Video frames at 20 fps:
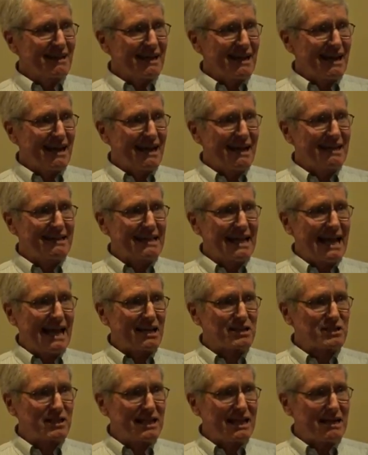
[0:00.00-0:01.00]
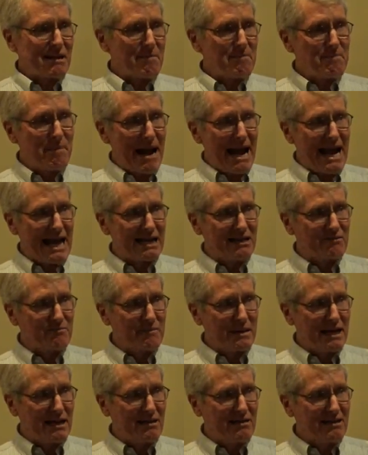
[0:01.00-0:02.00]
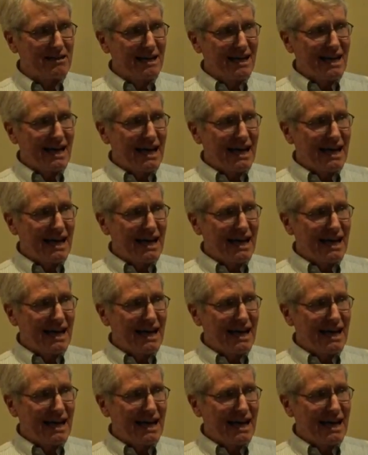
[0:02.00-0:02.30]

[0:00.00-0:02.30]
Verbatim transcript: and they actually had a bag of mail.